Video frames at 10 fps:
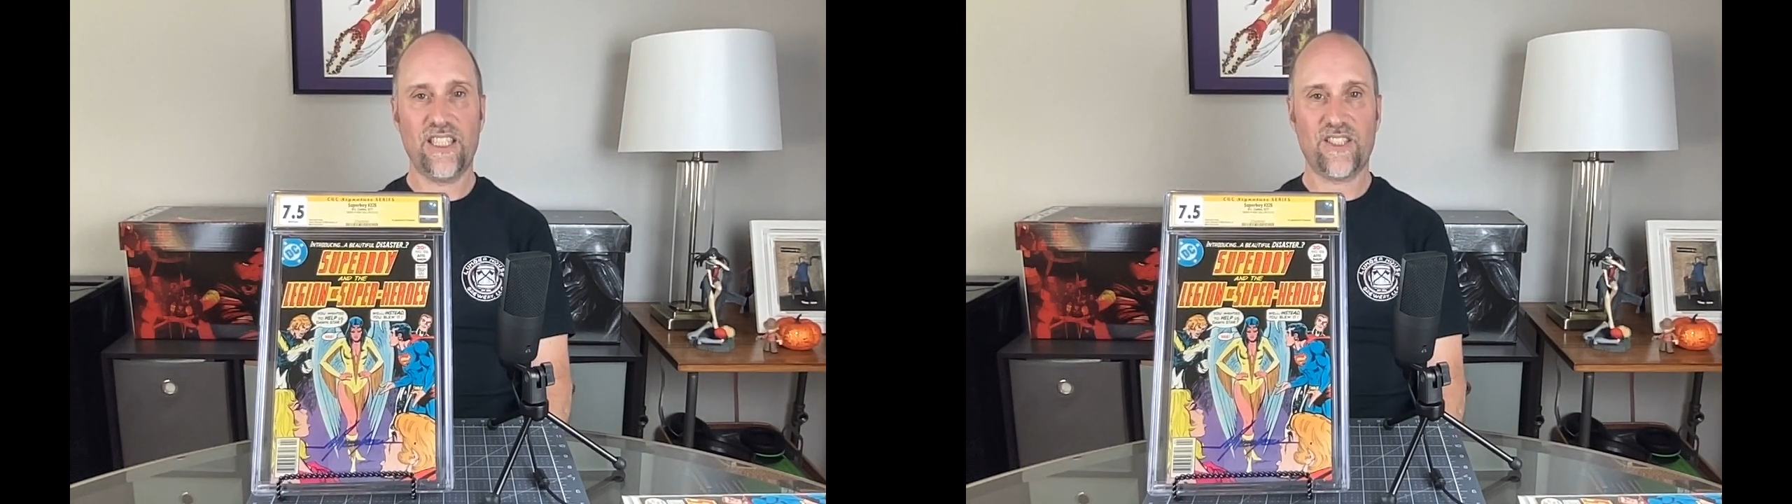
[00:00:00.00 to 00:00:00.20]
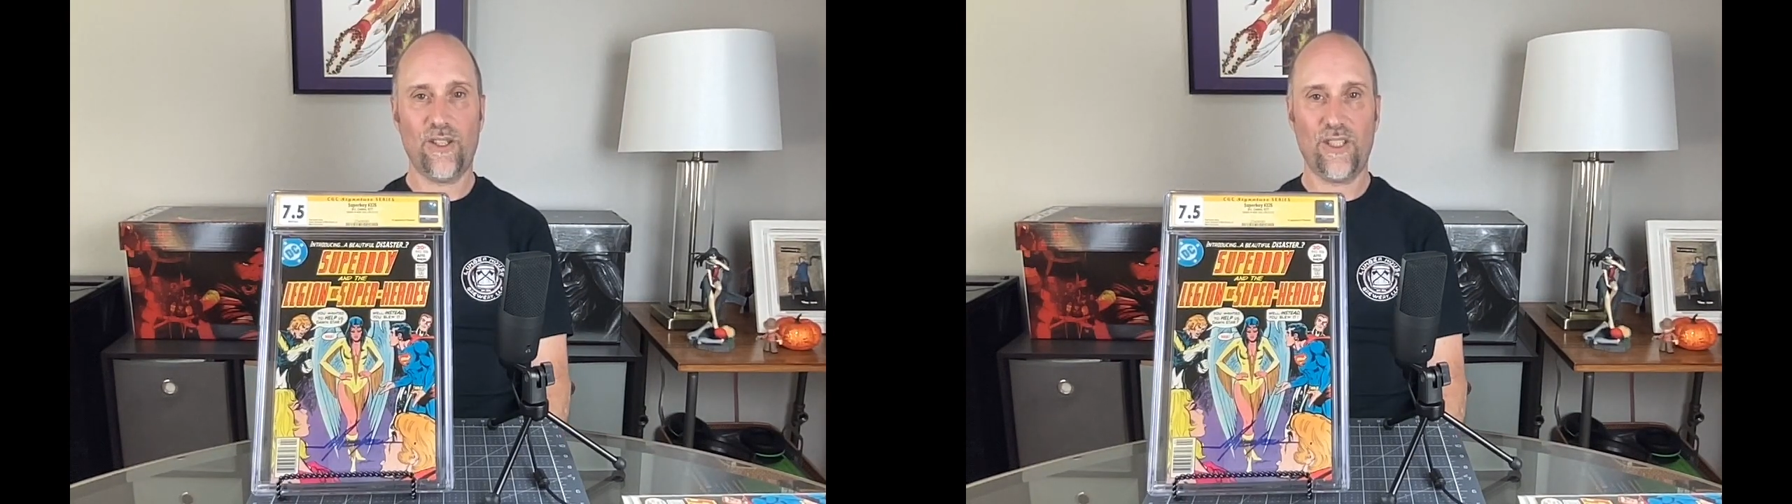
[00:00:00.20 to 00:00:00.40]

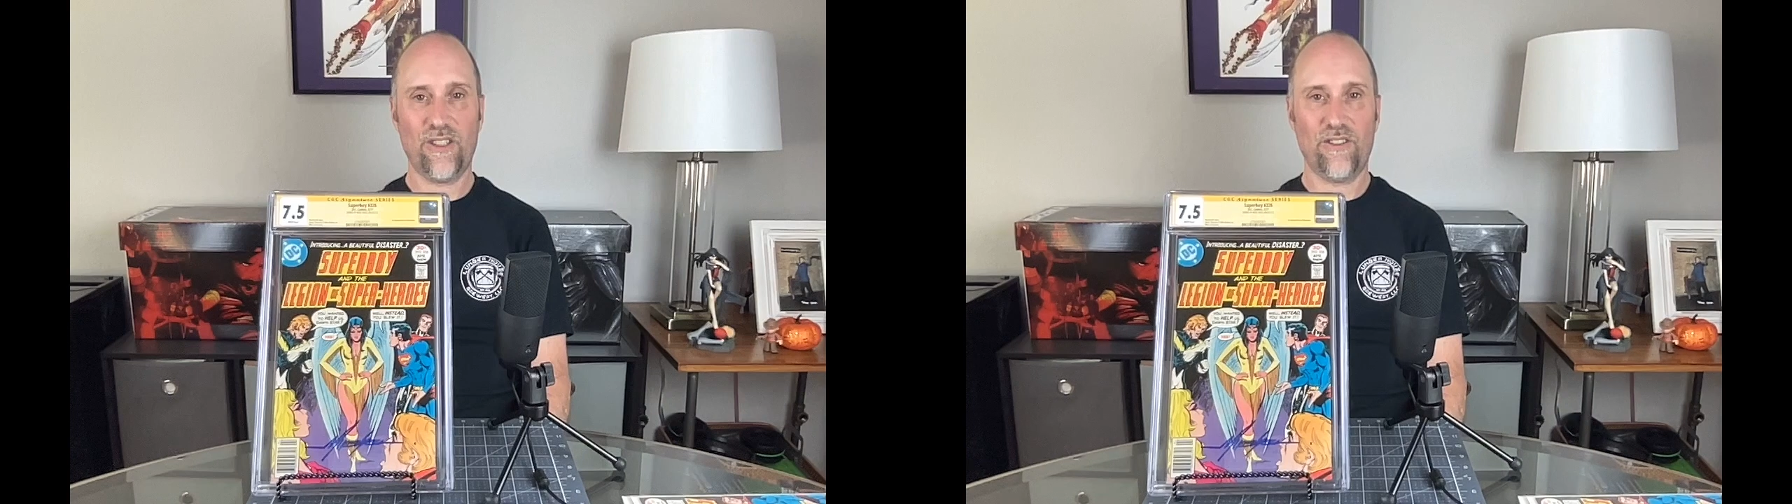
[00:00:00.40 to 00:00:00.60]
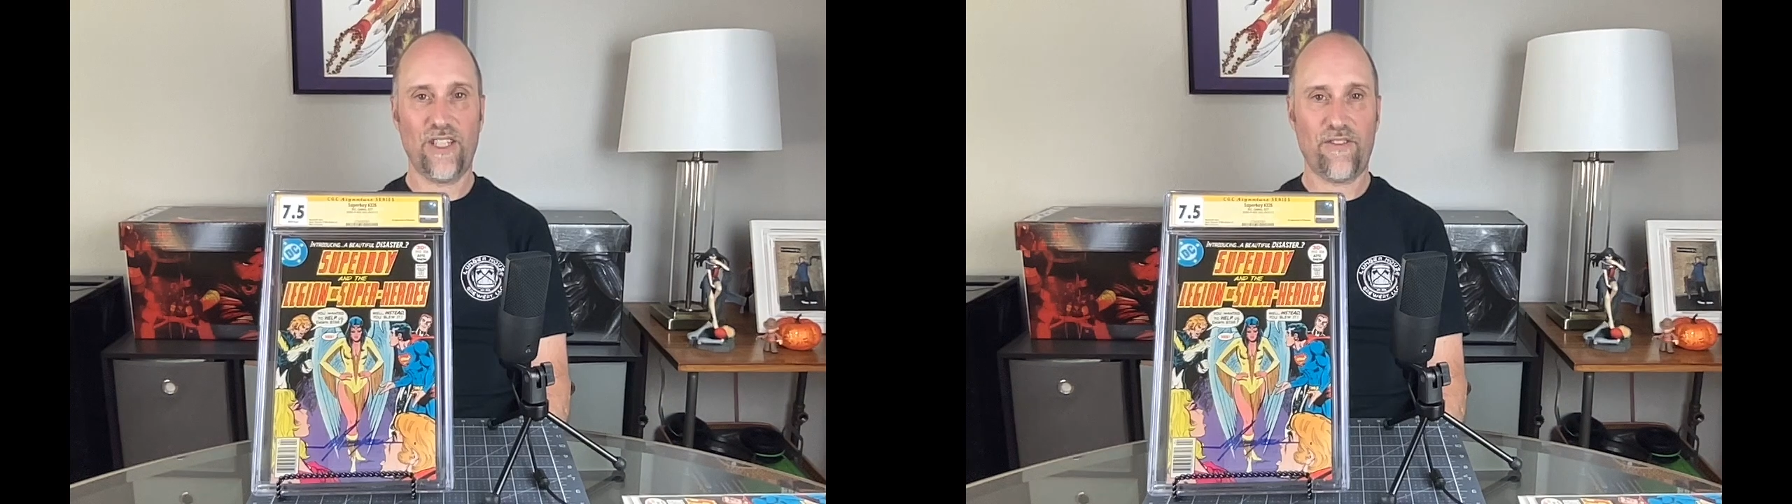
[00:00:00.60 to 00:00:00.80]
and so
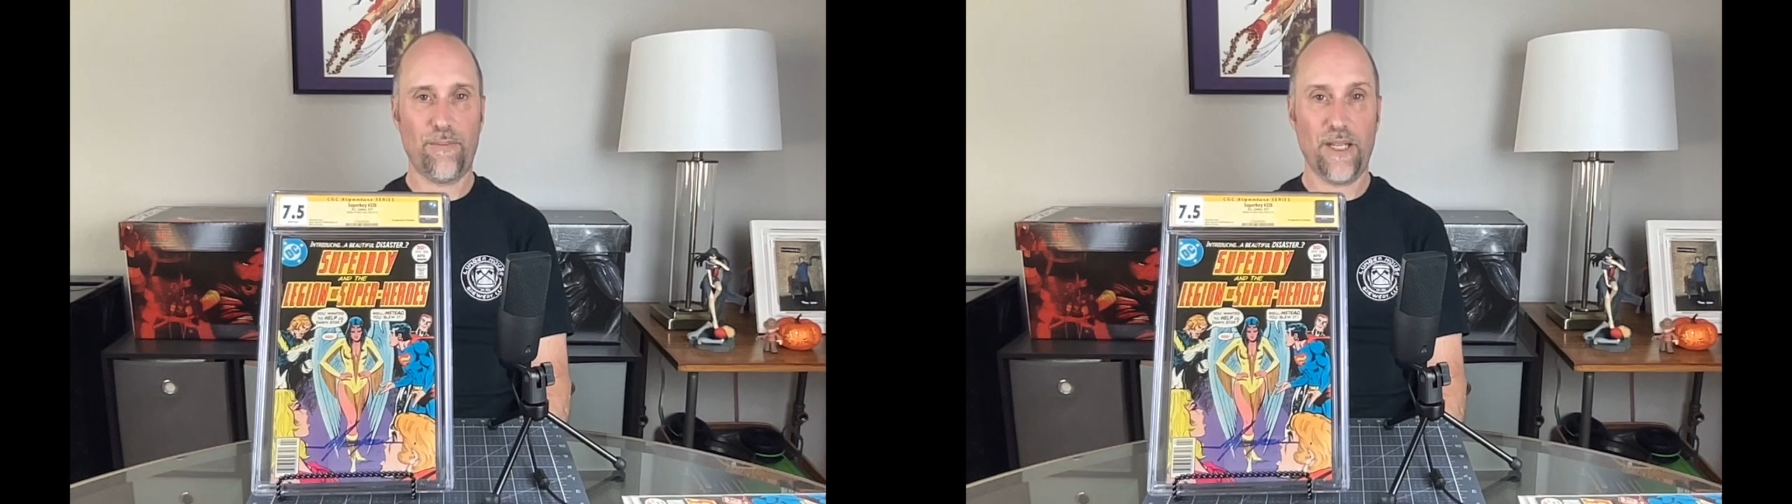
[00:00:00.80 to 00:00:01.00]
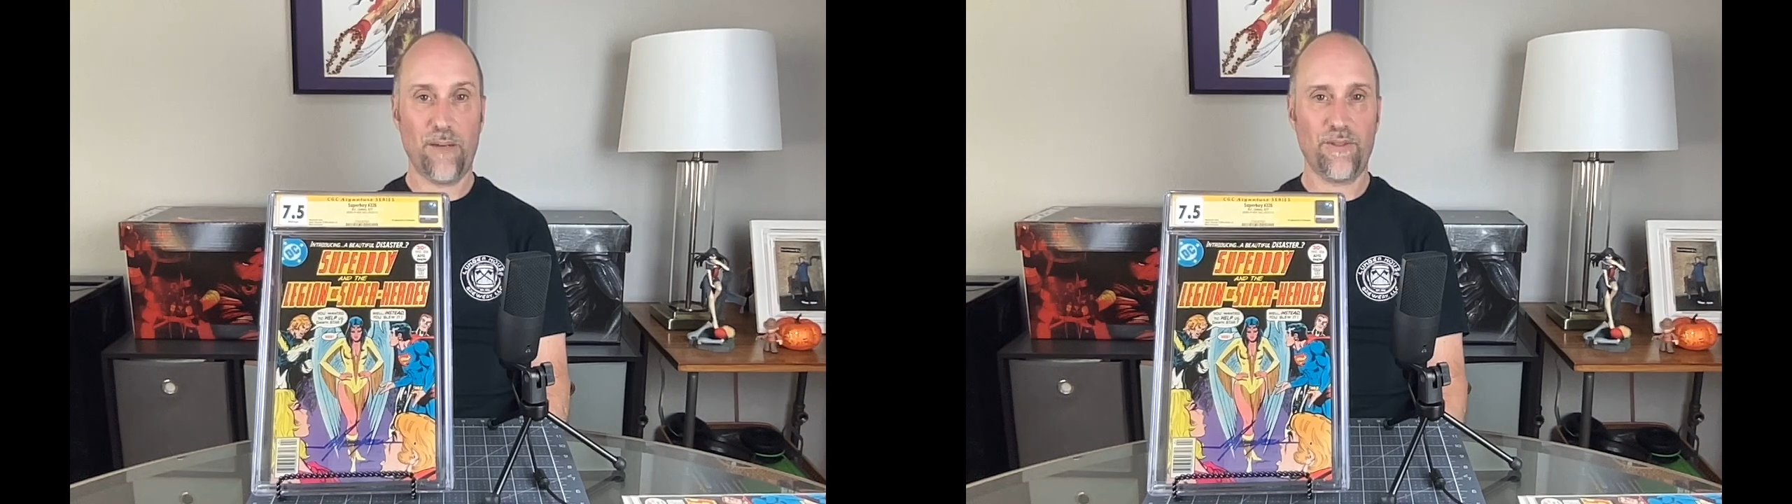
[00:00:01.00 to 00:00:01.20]
he'll never
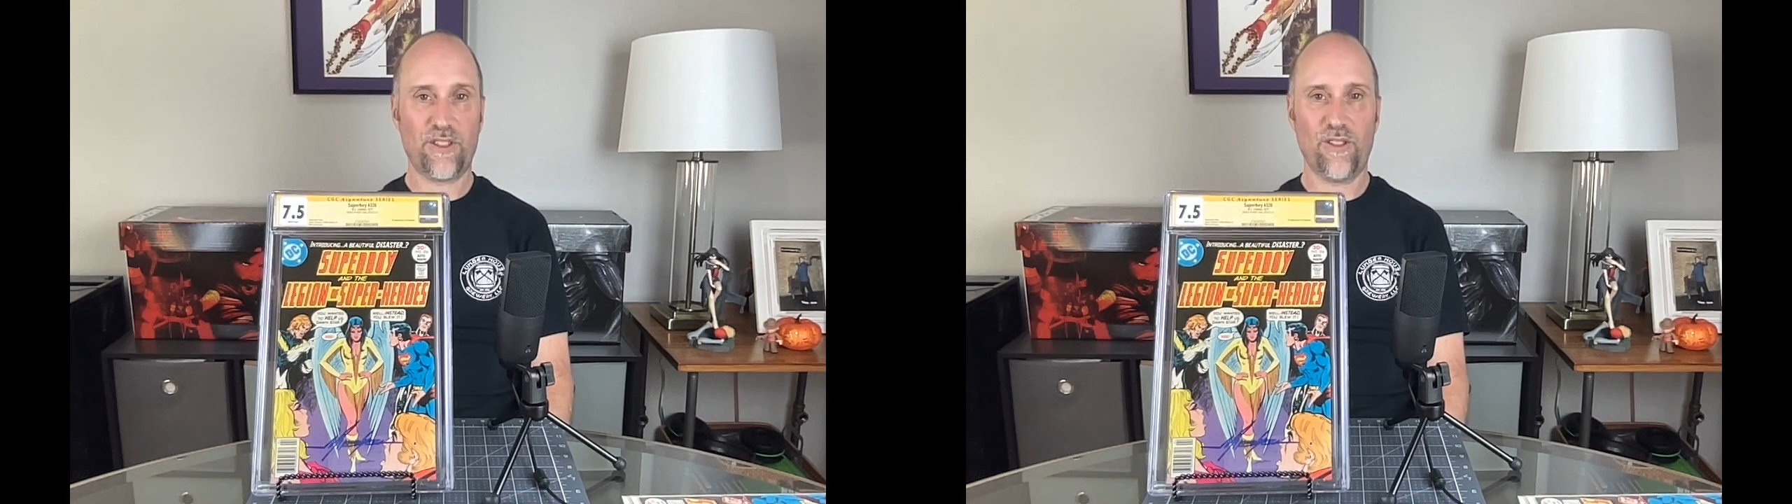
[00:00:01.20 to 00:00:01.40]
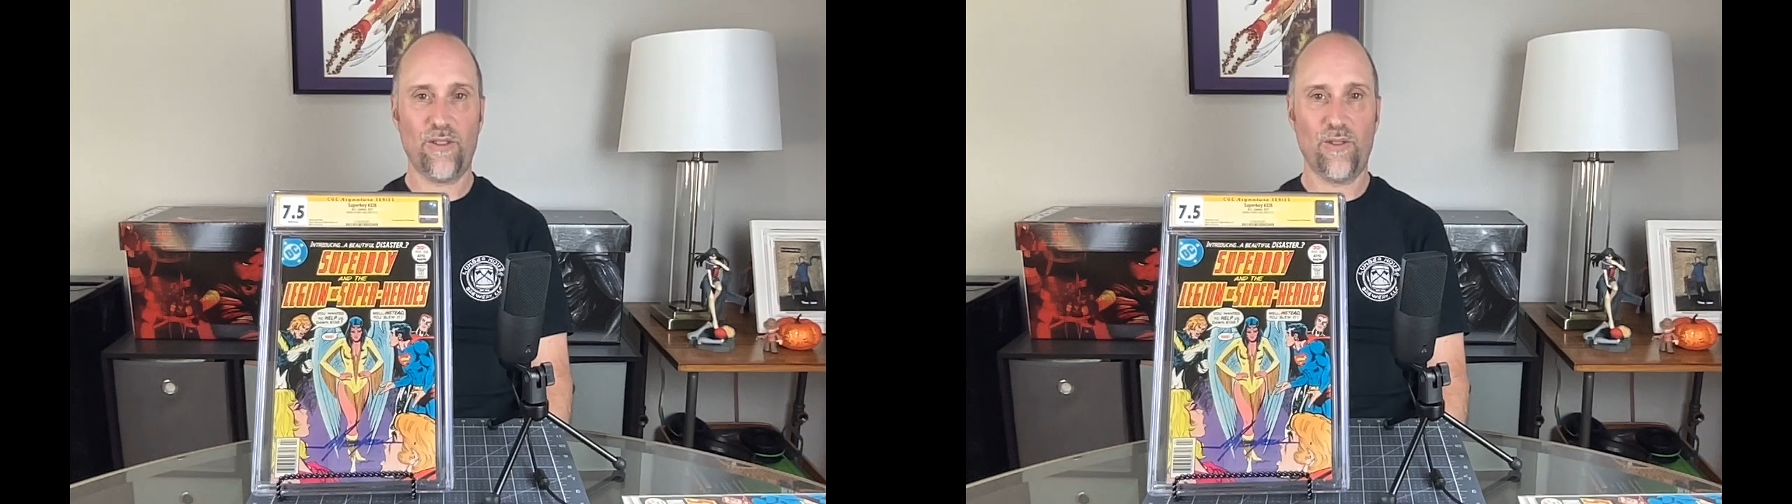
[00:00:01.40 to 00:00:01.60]
be able
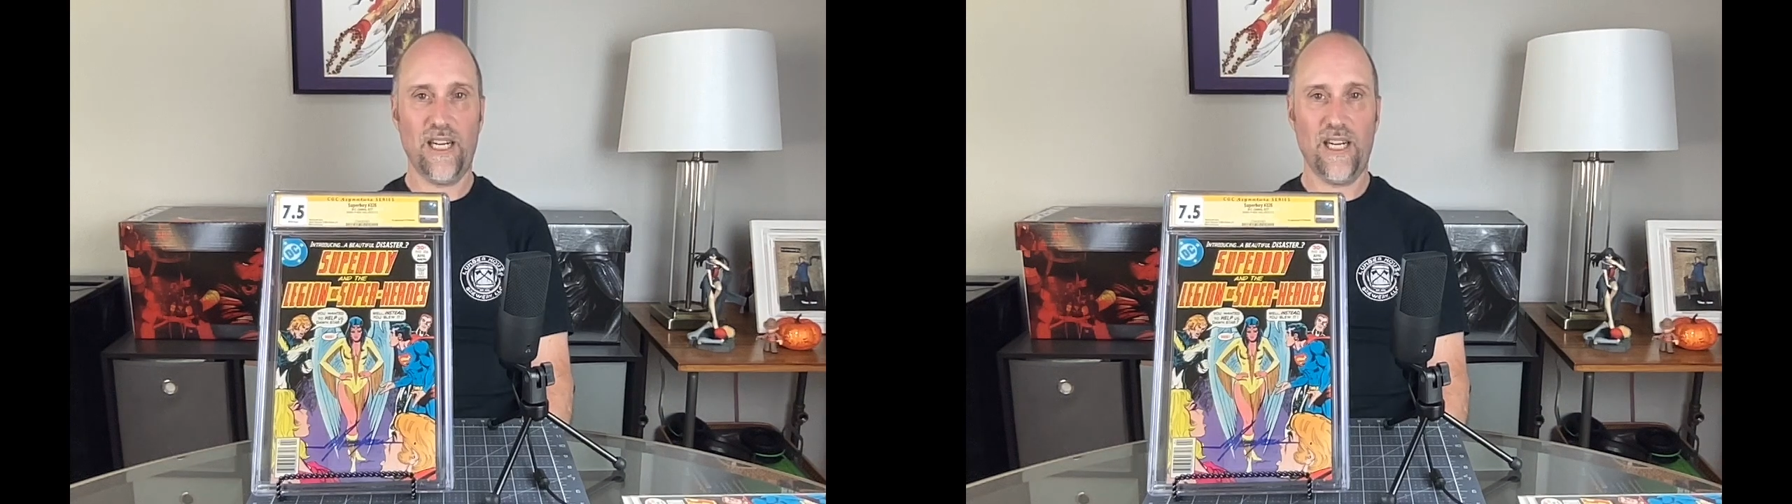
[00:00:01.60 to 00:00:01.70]
to